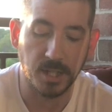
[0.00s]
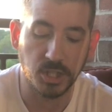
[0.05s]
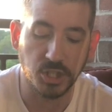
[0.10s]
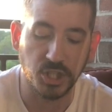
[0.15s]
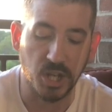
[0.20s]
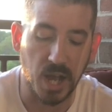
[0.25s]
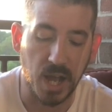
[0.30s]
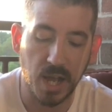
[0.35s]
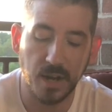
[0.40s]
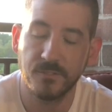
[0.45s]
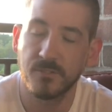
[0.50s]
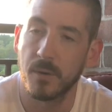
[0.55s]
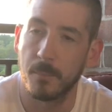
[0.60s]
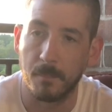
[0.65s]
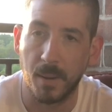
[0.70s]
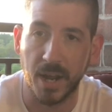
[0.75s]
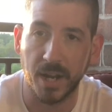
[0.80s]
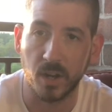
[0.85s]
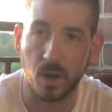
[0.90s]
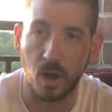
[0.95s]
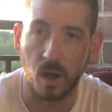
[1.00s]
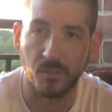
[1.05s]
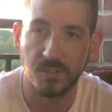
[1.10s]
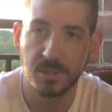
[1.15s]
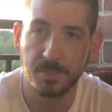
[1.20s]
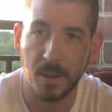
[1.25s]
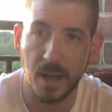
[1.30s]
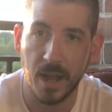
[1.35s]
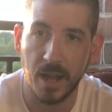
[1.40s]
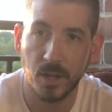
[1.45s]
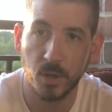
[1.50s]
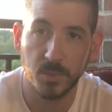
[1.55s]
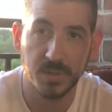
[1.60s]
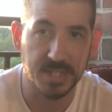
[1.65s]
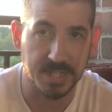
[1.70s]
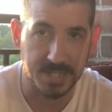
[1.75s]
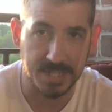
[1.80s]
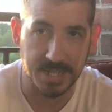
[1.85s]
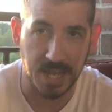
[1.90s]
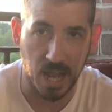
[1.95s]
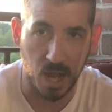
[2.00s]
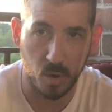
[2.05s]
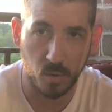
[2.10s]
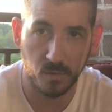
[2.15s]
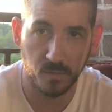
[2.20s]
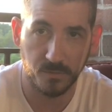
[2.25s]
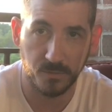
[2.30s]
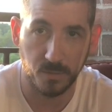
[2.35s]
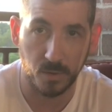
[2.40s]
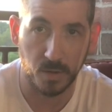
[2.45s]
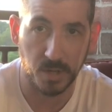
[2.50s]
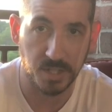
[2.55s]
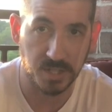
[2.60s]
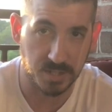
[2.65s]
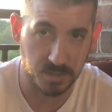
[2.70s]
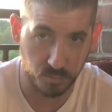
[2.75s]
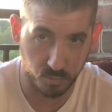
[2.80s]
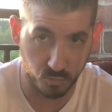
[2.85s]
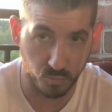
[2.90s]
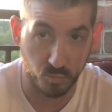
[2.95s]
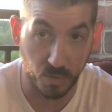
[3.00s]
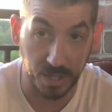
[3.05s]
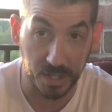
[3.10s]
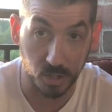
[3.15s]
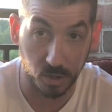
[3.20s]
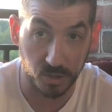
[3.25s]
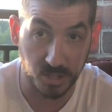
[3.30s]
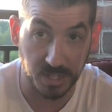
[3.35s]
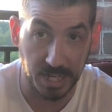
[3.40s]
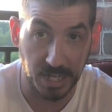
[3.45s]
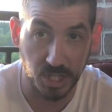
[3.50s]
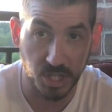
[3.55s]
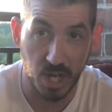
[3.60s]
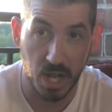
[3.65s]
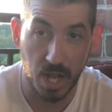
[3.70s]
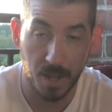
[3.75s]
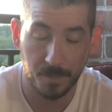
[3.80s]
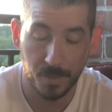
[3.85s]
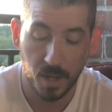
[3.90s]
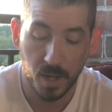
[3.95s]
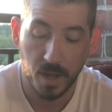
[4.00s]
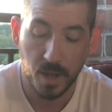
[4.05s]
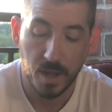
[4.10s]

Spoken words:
John from My Golf Spy, who was in town for his regular day job.